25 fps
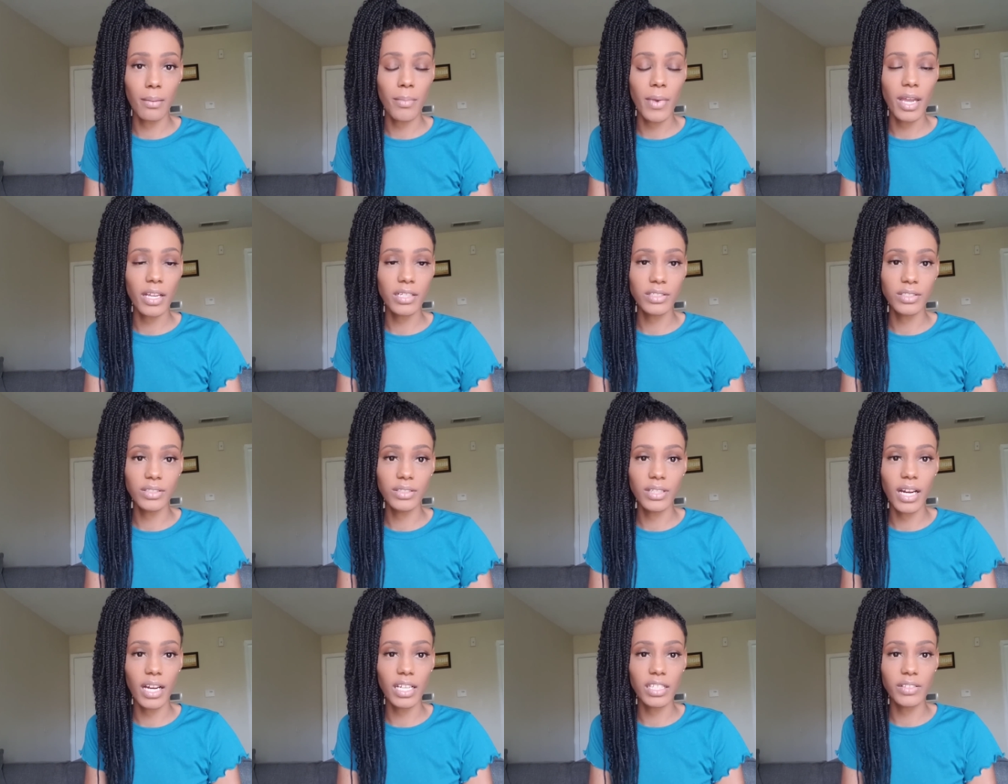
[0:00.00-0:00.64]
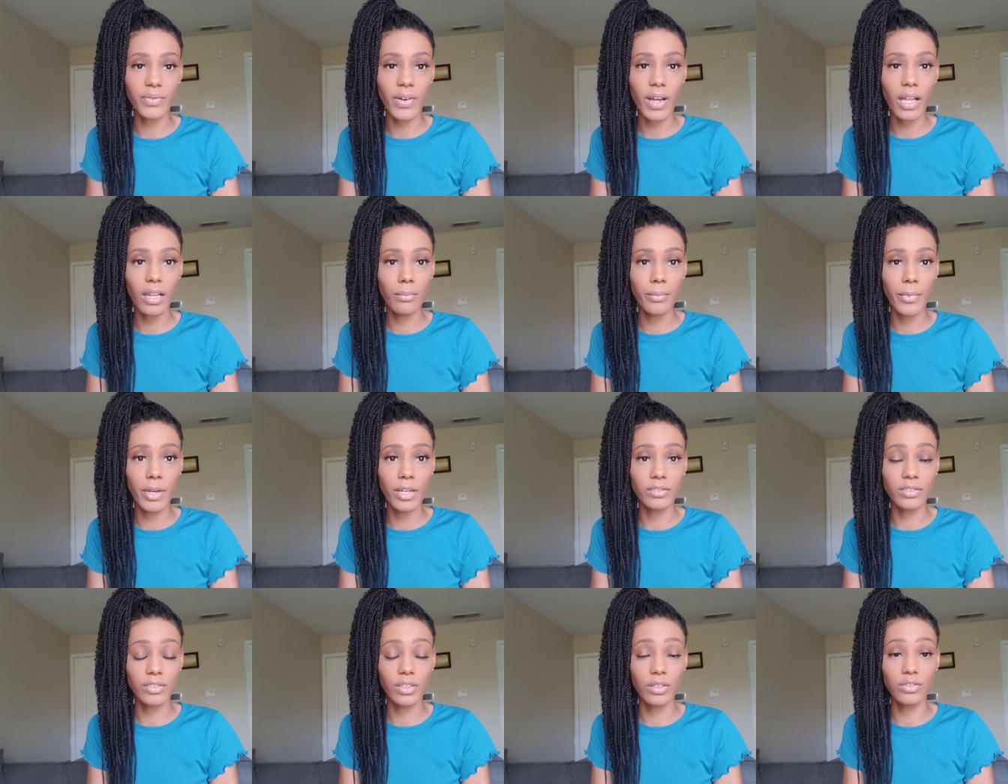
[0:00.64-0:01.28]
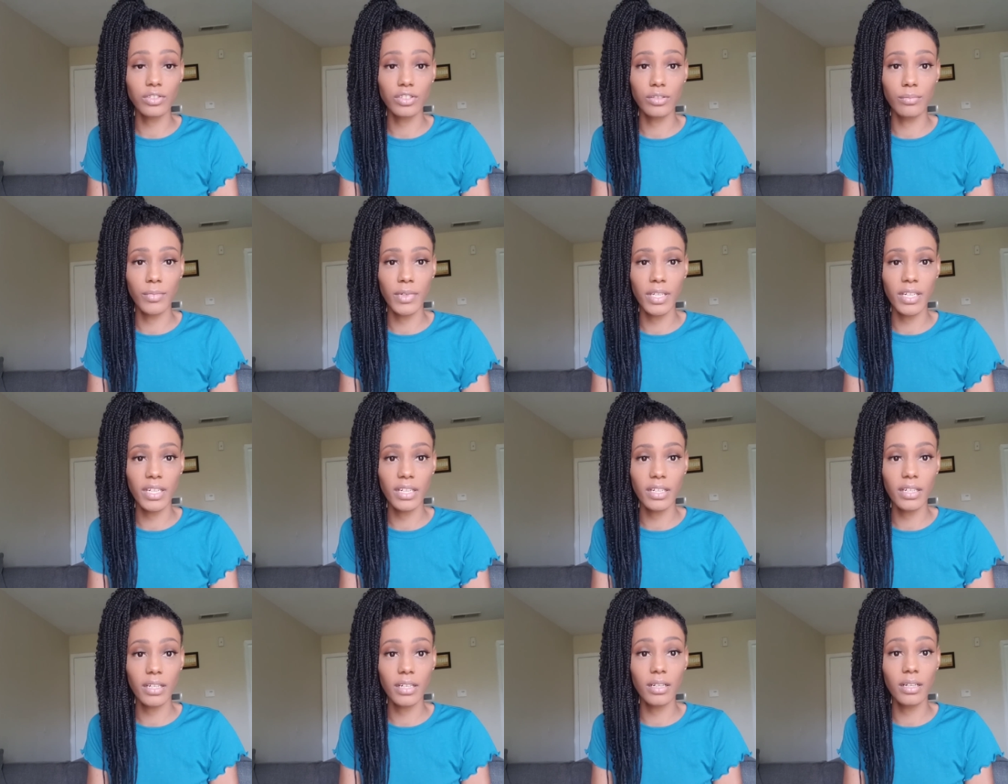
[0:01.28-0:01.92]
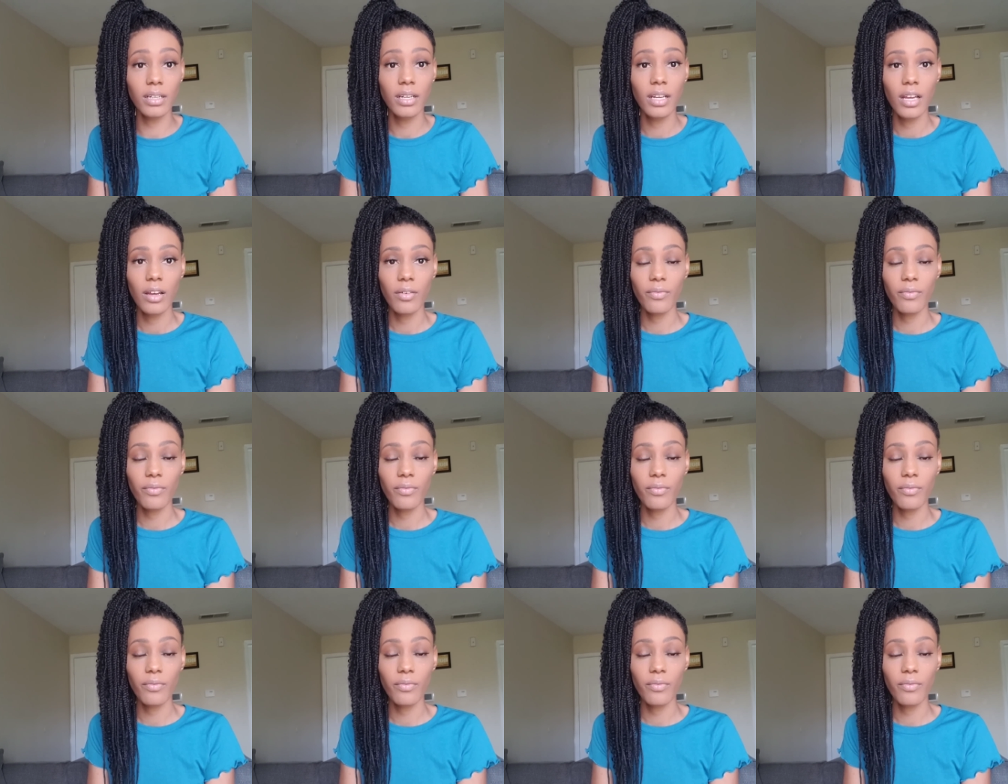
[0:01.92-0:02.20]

Make sure you guys follow me on social media.